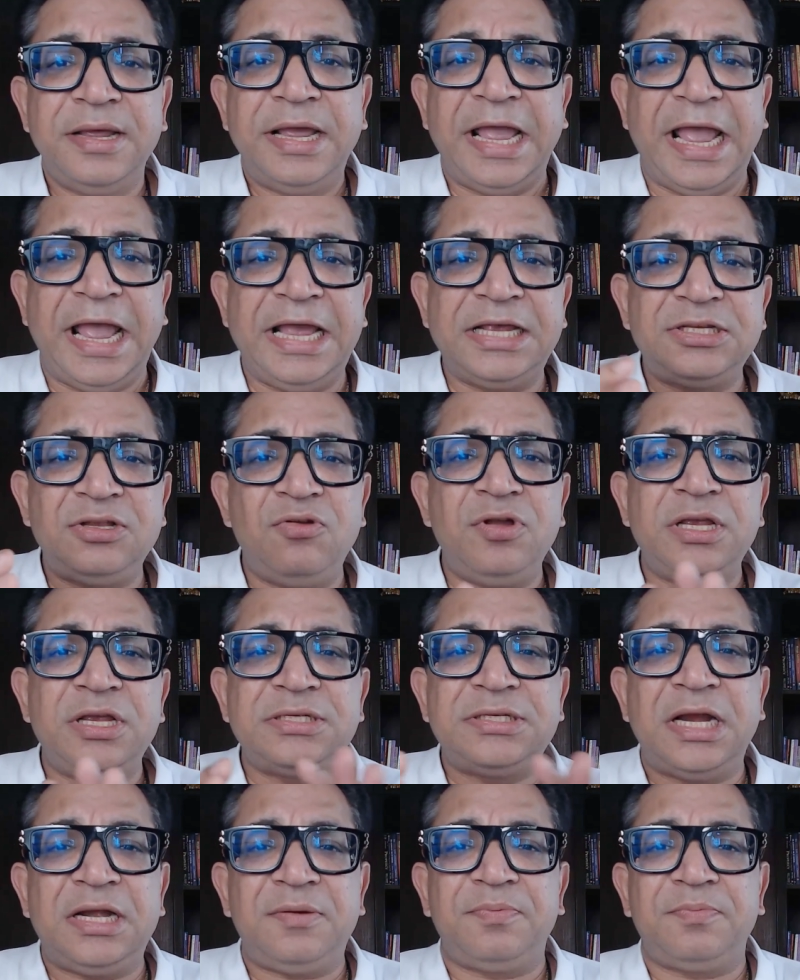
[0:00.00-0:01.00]
As long as
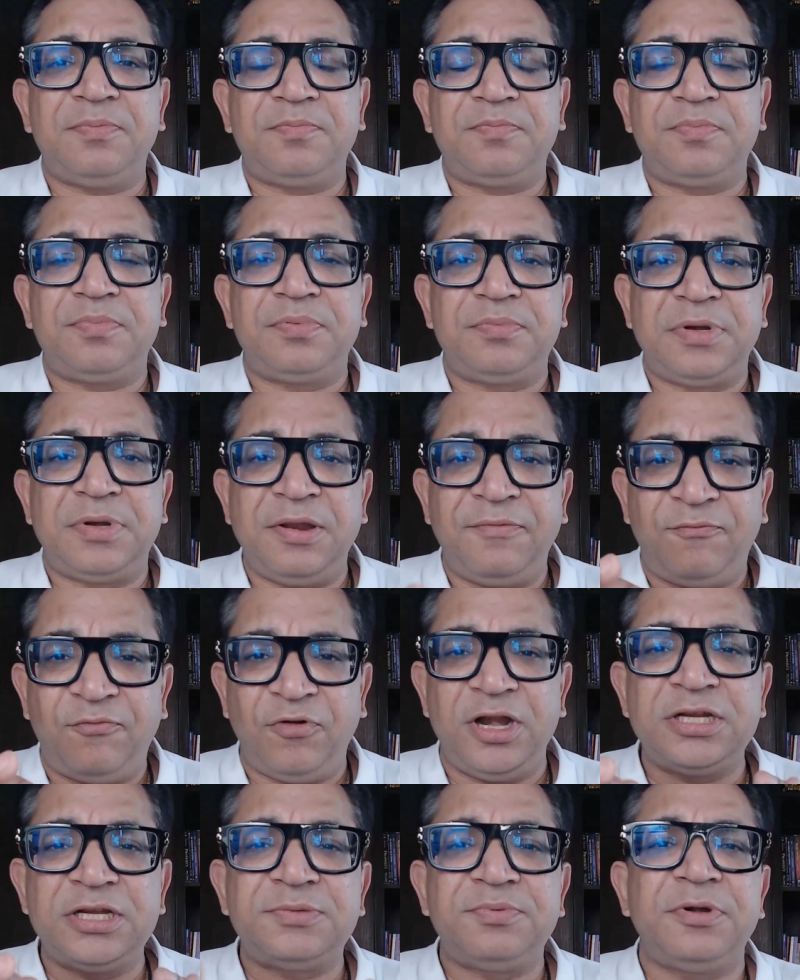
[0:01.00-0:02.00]
that
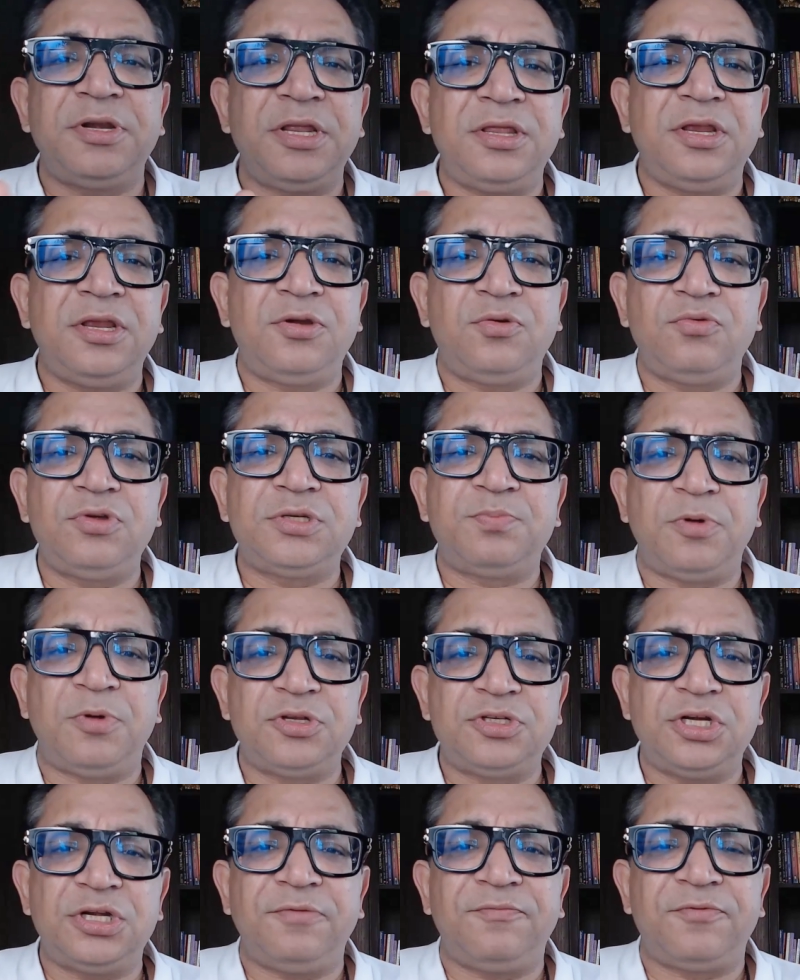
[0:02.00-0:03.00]
difference between the two is
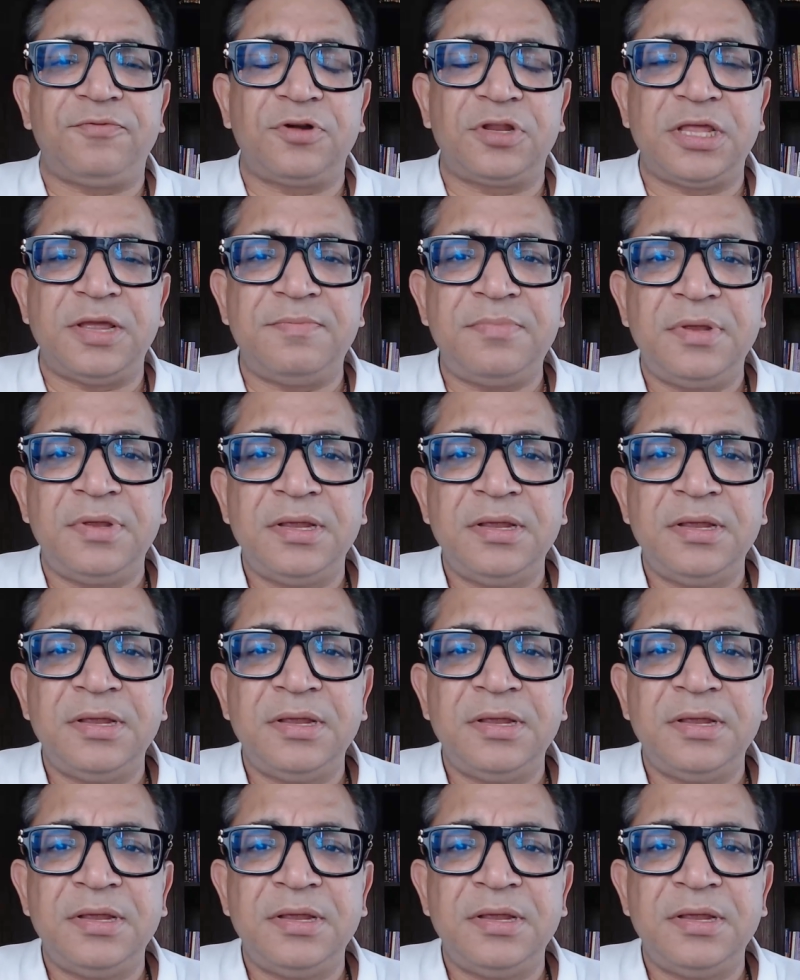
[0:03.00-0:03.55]
positive for them,